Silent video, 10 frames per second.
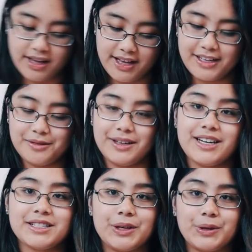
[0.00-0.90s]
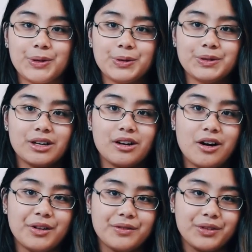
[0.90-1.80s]
Anyways, those are
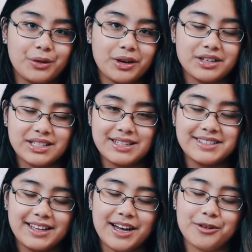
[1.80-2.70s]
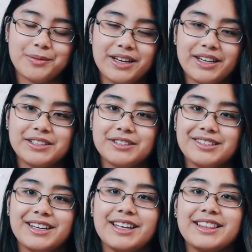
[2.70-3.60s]
all of the questions that I will be
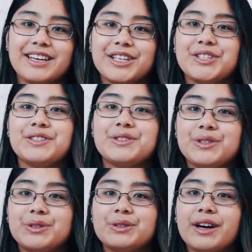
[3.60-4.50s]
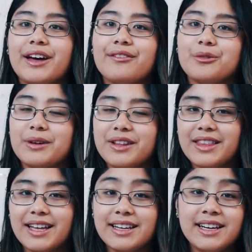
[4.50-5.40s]
answering. Thank you to everyone
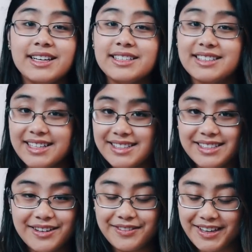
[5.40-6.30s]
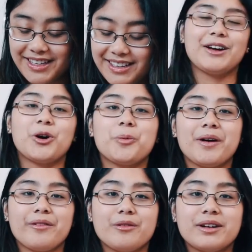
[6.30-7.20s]
that sent stuff in. I hope
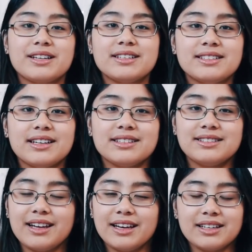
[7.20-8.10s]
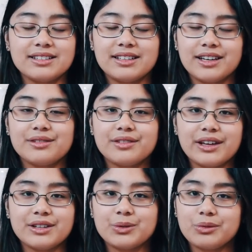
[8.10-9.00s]
everyone is staying safe
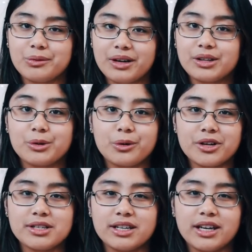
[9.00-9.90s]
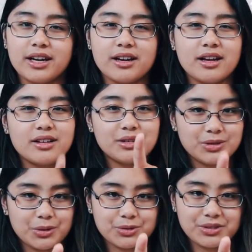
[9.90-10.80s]
and doing well in quarantine, social